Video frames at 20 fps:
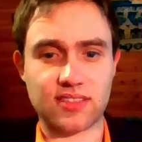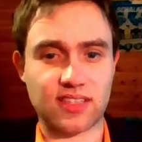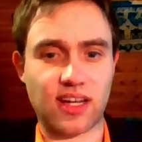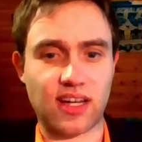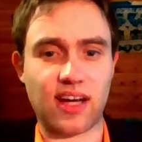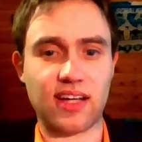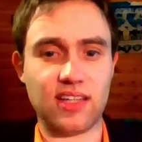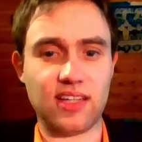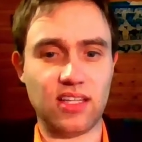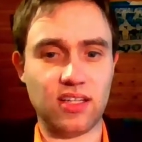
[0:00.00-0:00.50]

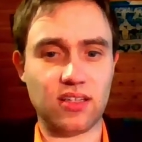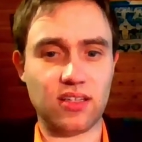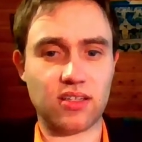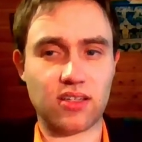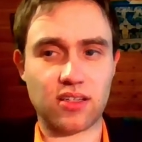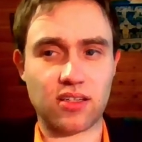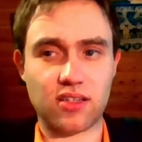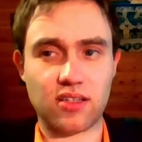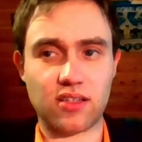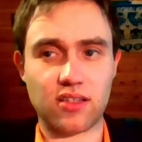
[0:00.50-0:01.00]
highly
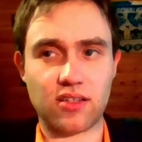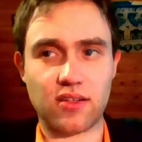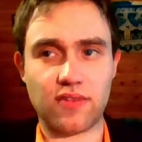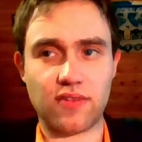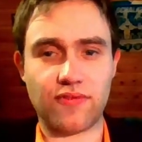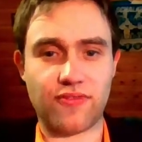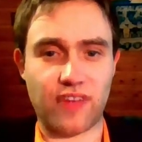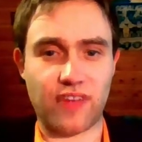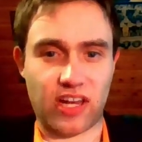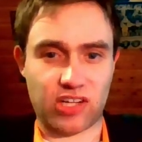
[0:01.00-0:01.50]

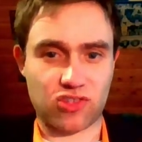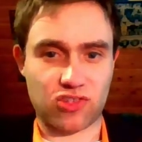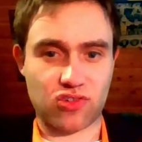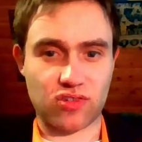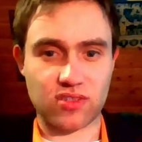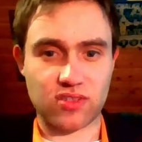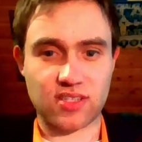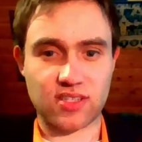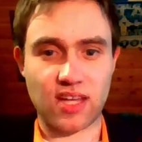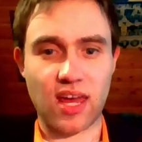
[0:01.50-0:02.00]

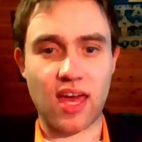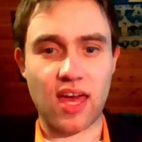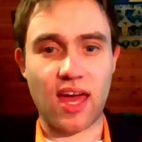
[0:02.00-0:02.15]
infectious,